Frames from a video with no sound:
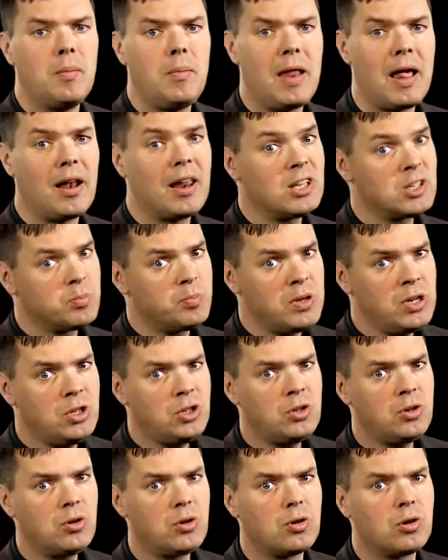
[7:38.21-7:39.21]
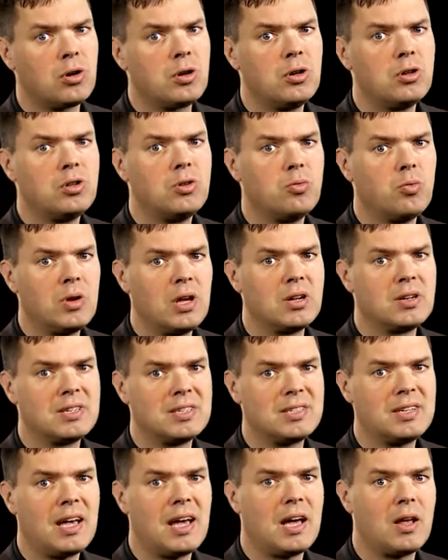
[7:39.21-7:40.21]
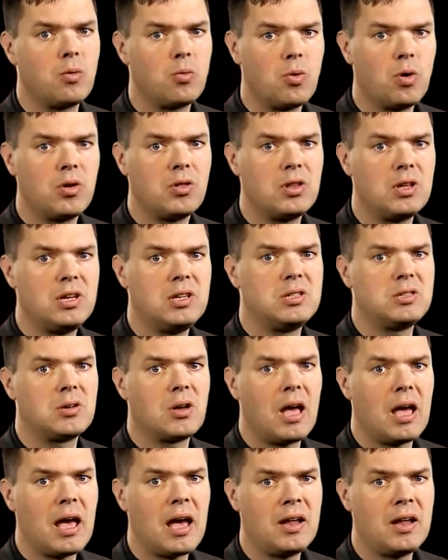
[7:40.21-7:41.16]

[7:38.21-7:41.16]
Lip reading: Now let's be sure we understand what these